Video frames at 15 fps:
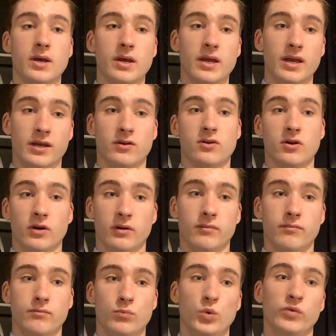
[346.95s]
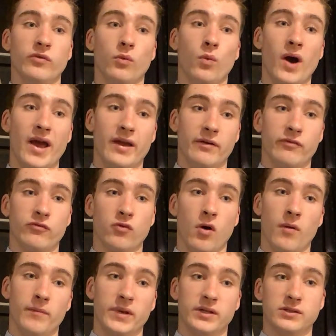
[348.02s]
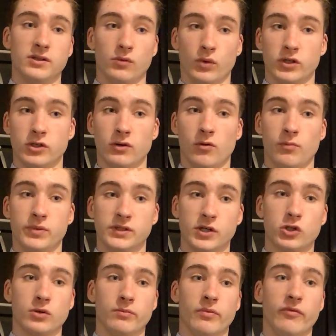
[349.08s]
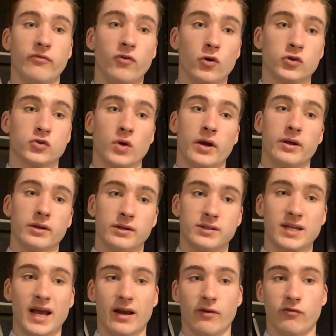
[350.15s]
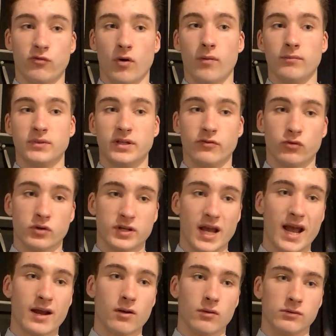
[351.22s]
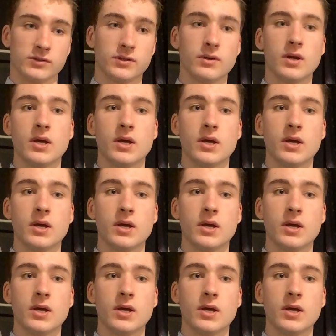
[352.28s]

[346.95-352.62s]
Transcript: It can move away from its original position before strike and attack from different angles.